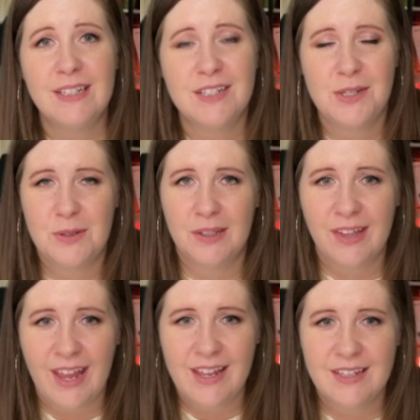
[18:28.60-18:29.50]
to the
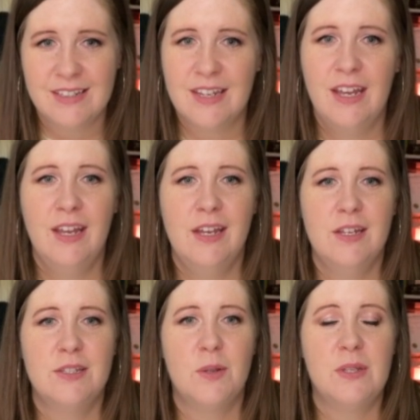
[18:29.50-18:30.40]
client.
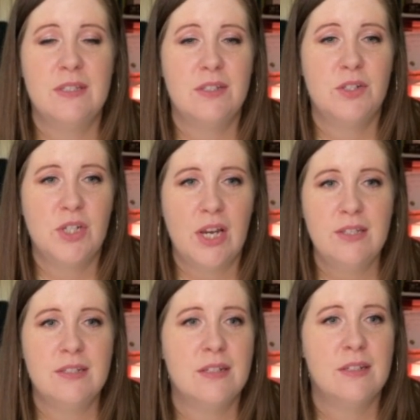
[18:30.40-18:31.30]
So this is
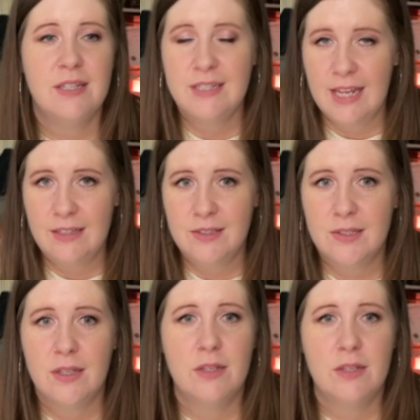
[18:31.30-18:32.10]
just the dates,